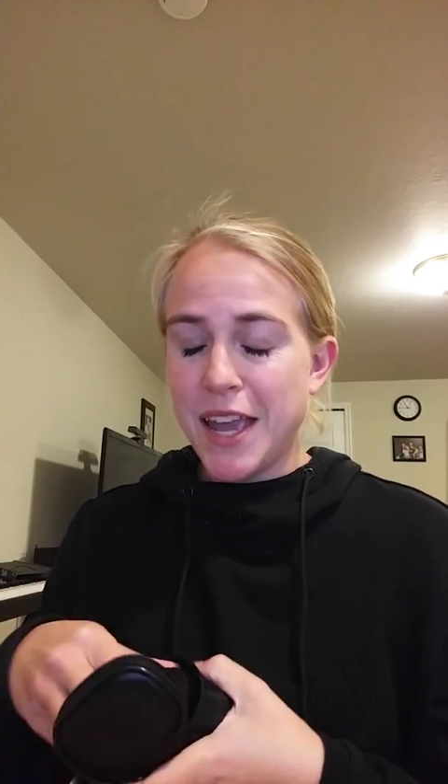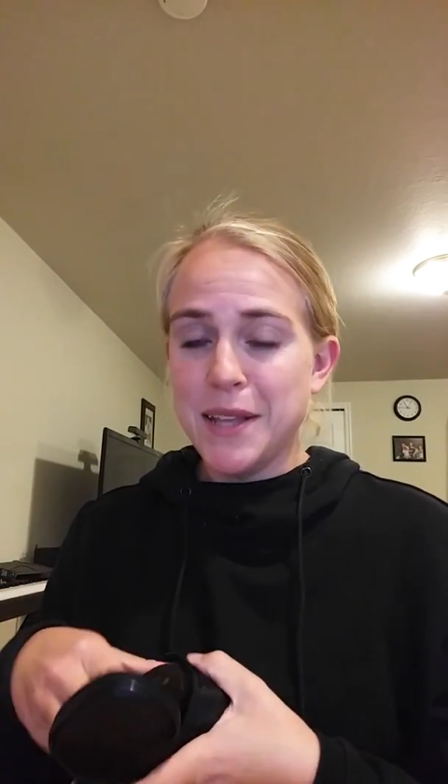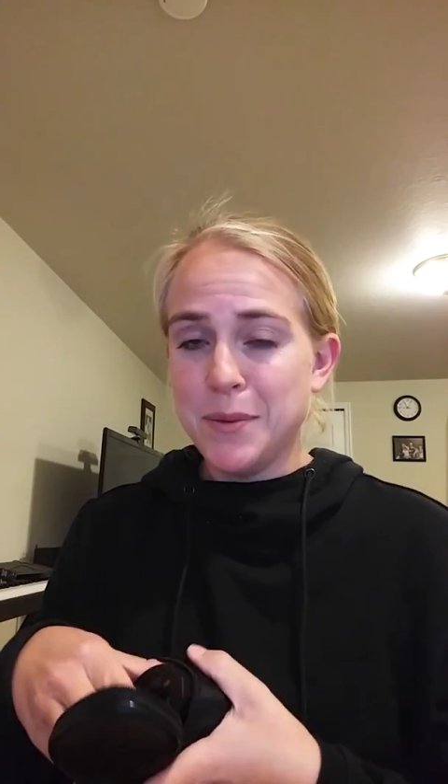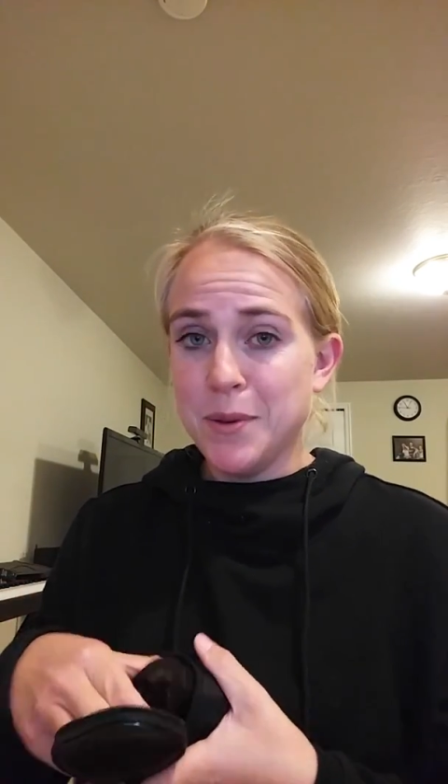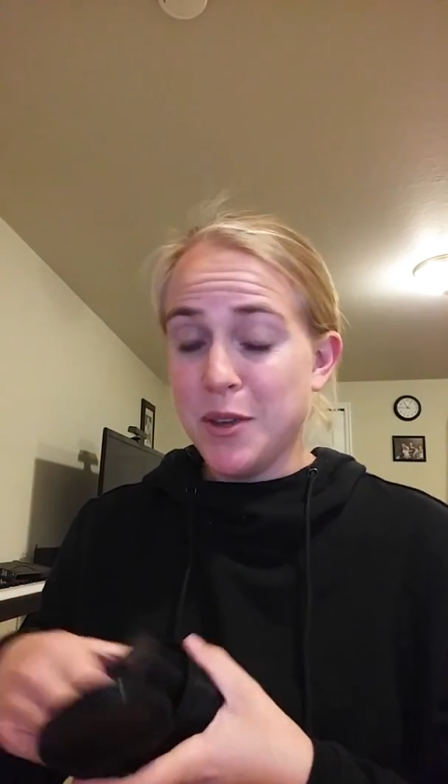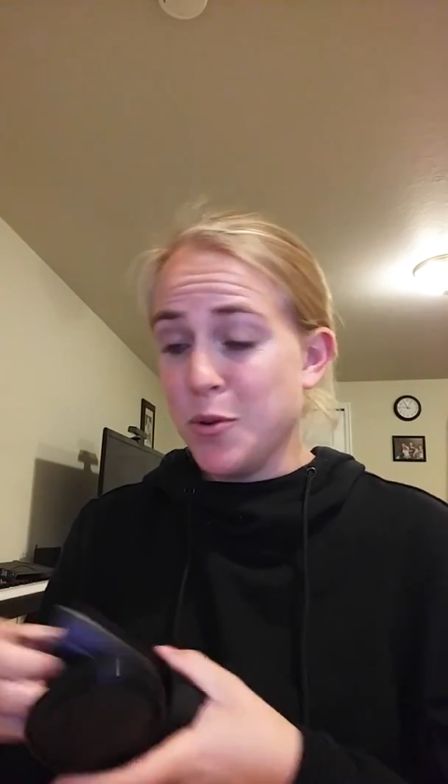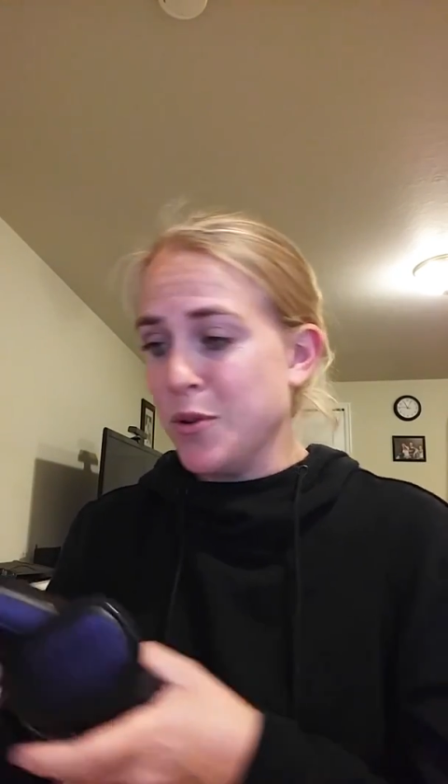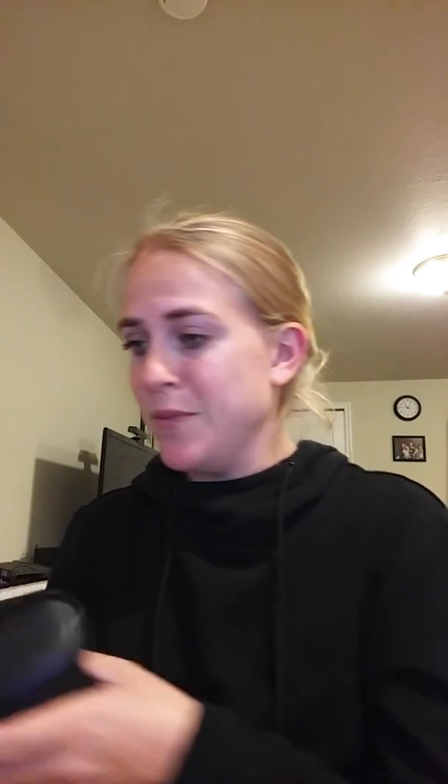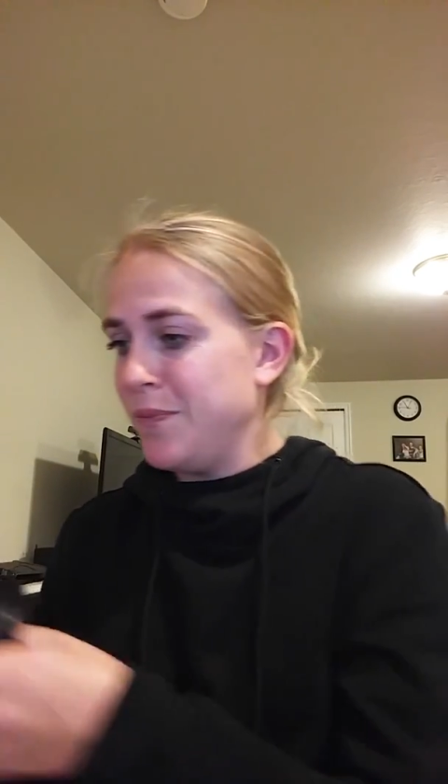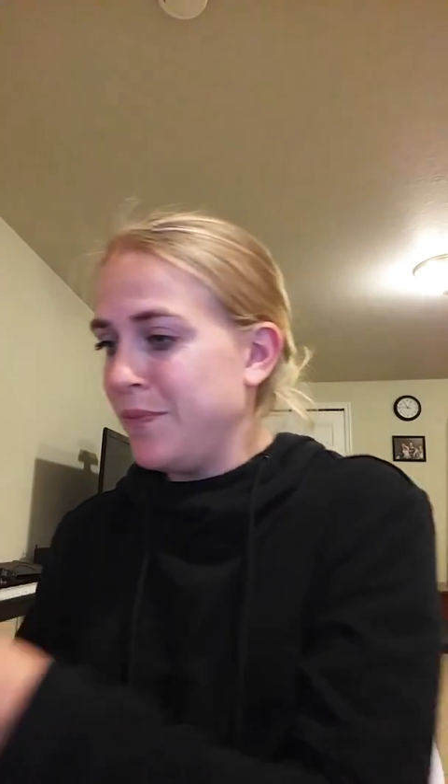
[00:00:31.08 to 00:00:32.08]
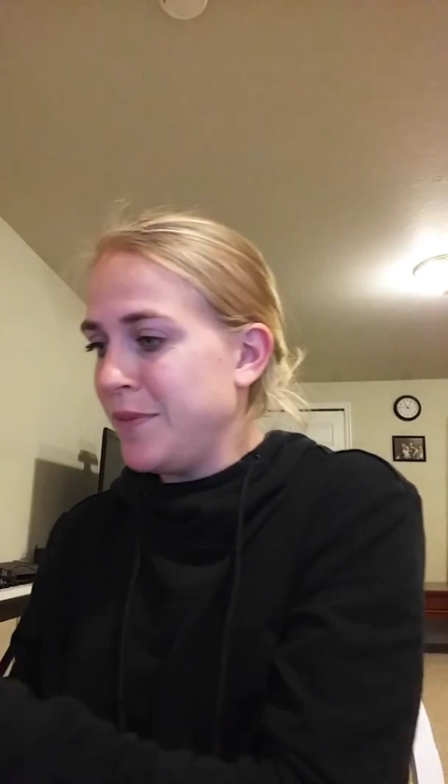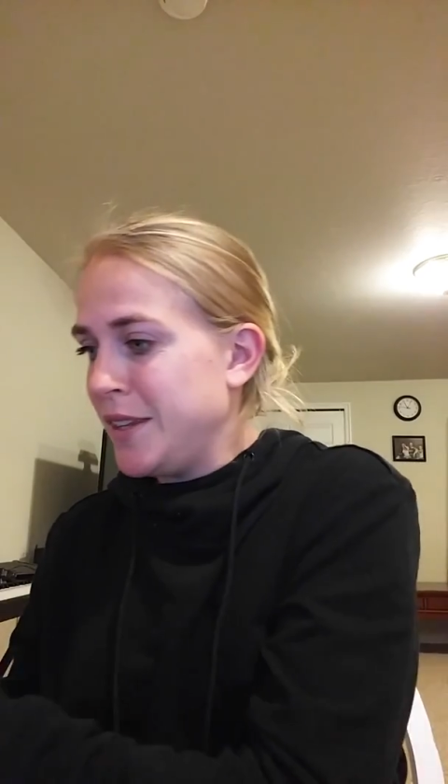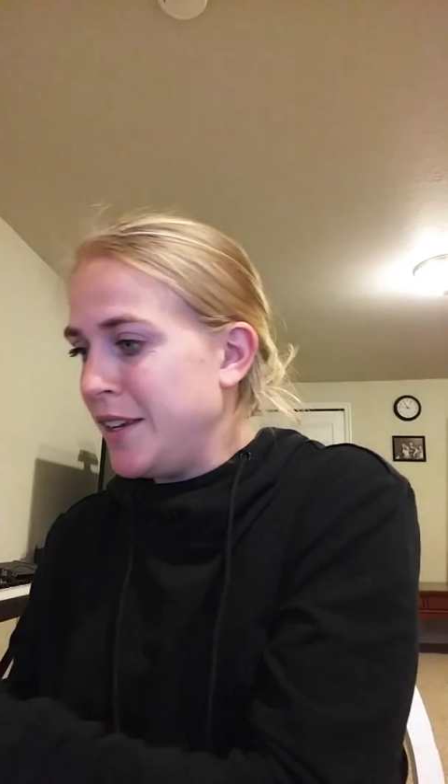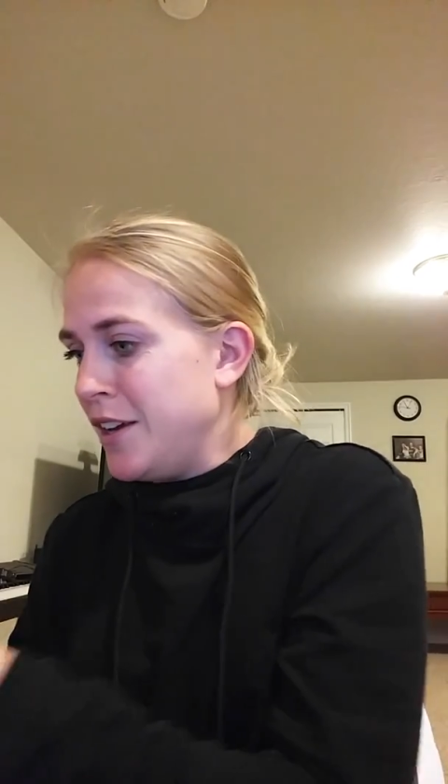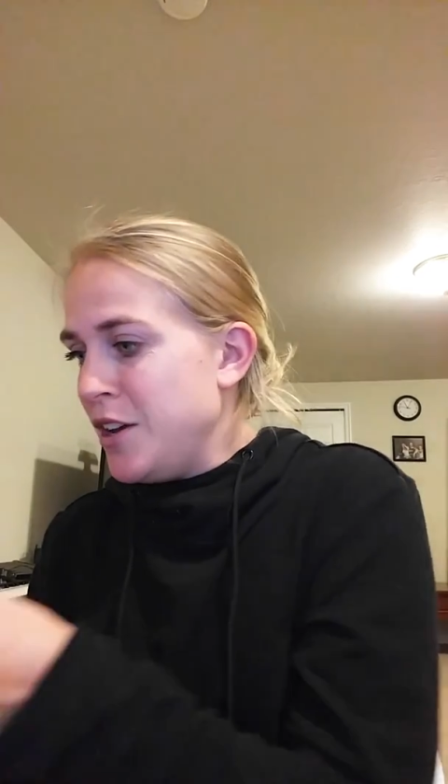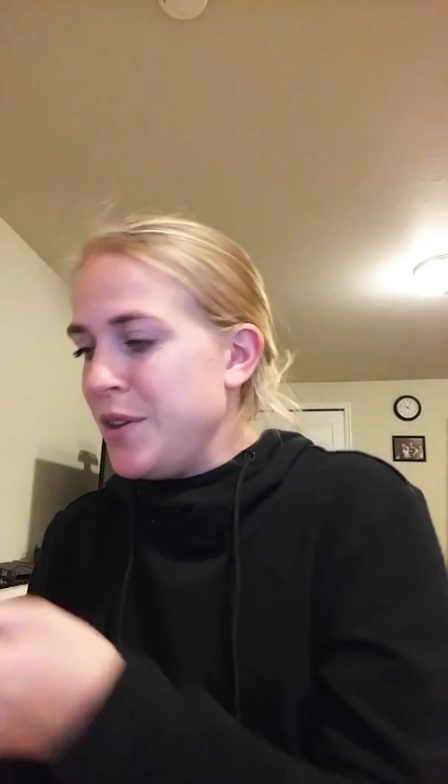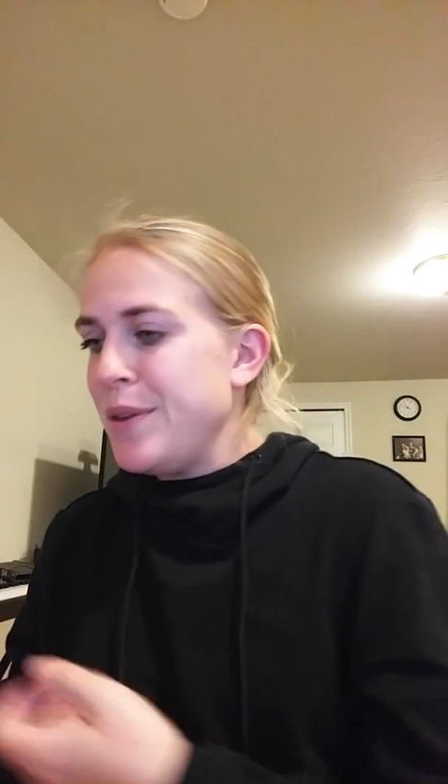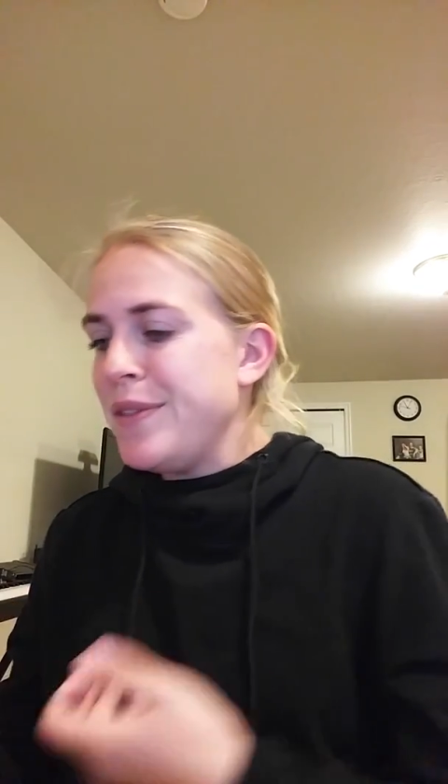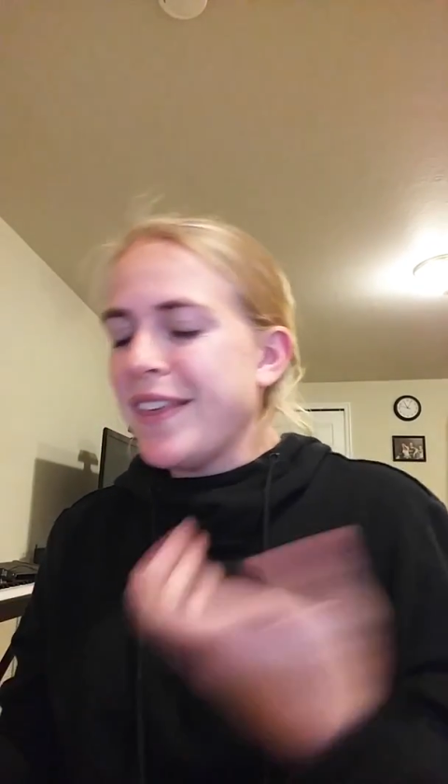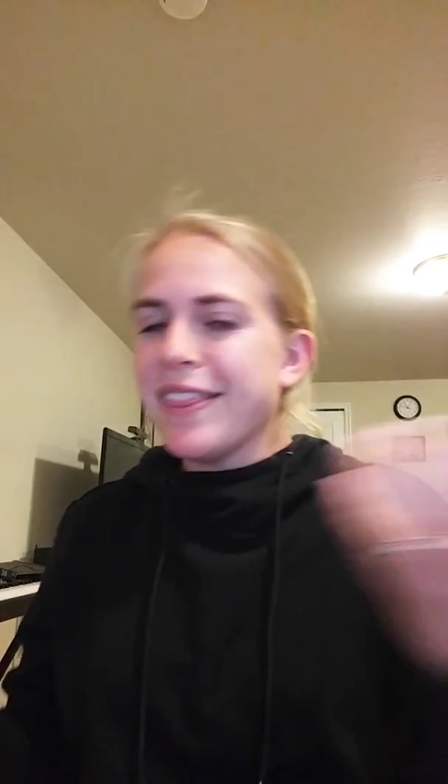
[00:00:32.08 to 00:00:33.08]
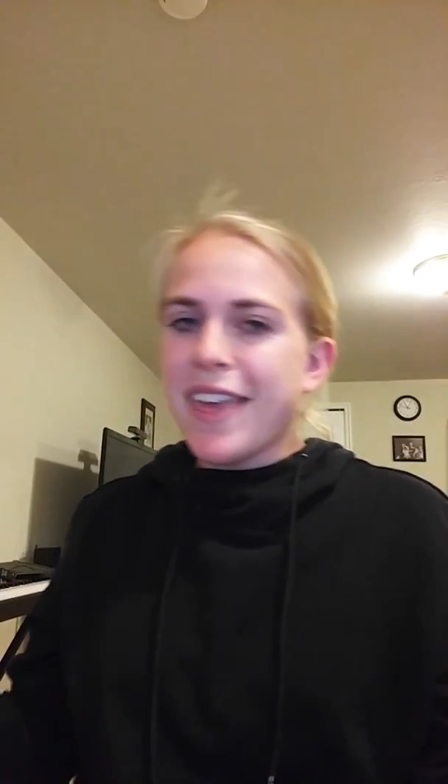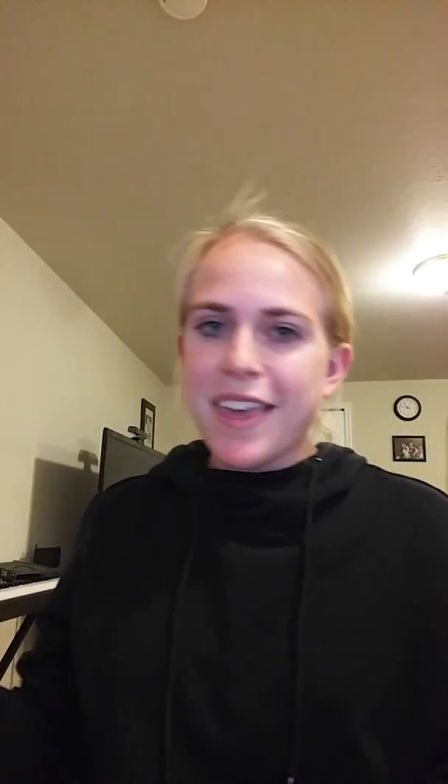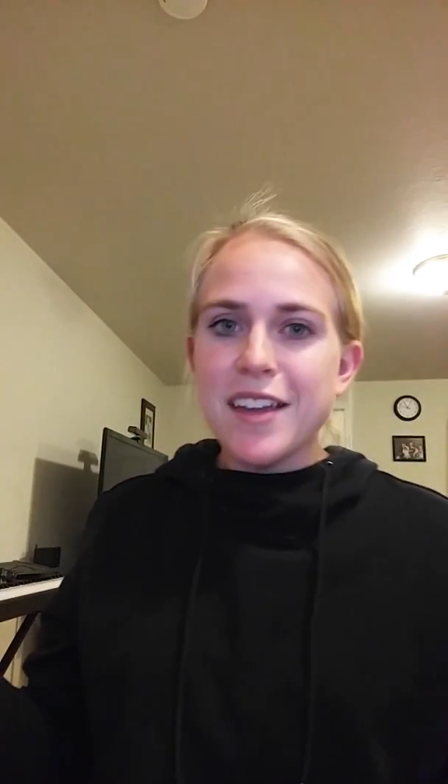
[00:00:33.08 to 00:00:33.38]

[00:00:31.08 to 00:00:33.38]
It's really cool. You'd think like